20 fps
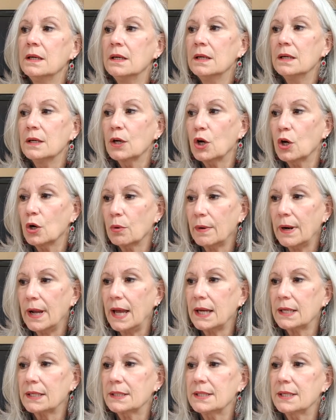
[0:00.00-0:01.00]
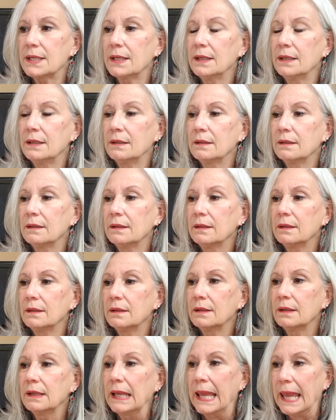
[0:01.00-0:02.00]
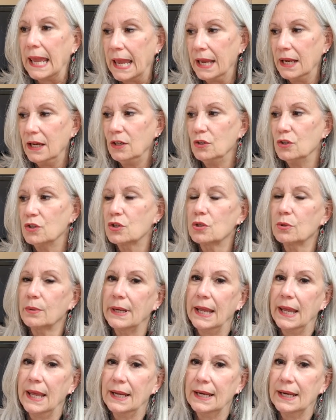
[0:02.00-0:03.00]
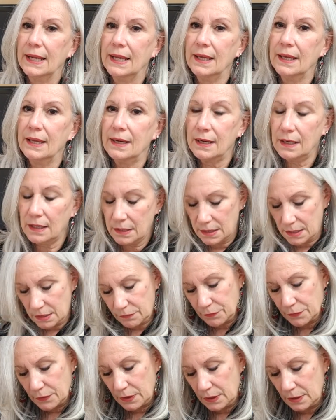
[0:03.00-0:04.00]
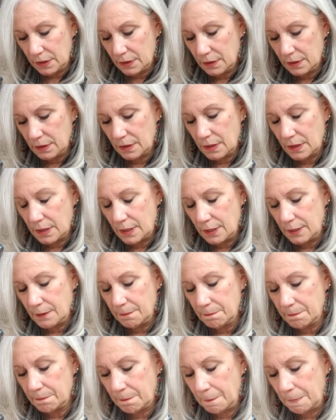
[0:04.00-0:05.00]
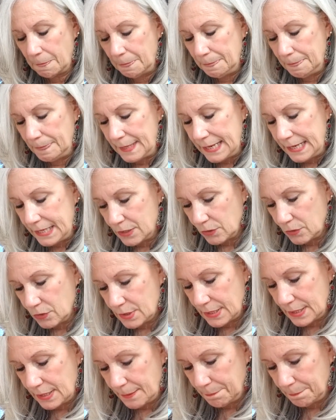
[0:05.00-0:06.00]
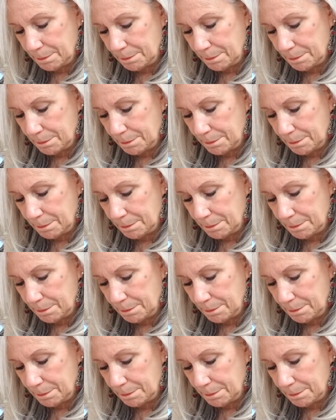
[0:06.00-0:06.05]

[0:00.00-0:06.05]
correct gauge, so I had to get a different um, needle tip.